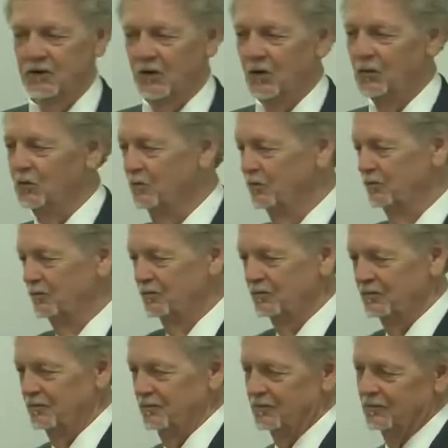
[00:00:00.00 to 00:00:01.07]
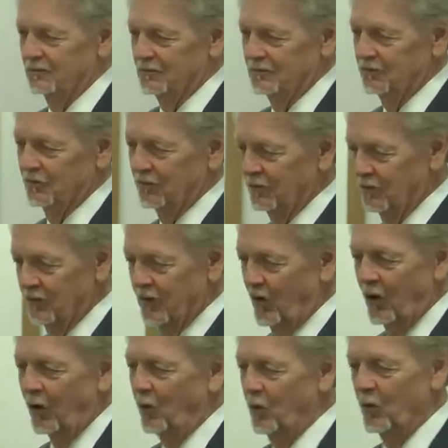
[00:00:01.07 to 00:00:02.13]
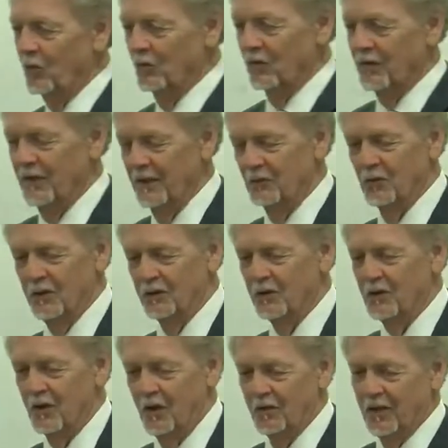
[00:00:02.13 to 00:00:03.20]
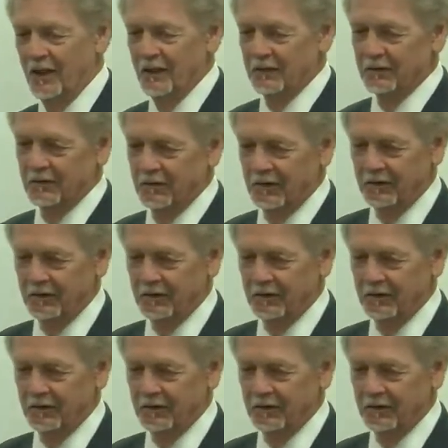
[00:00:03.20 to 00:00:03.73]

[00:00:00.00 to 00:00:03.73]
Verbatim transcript: you know, the whole thing, what do you call that?